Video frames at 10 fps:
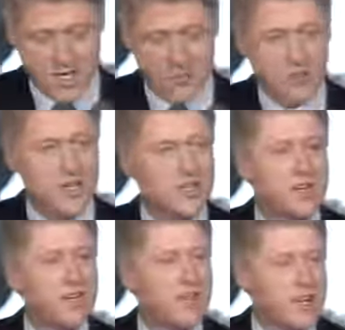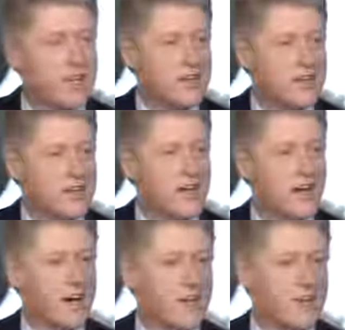but to defend the
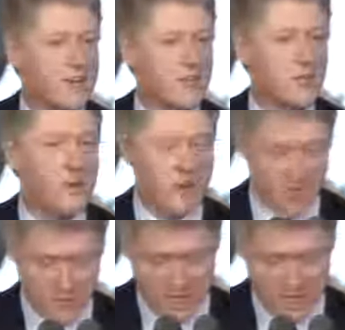honor of the American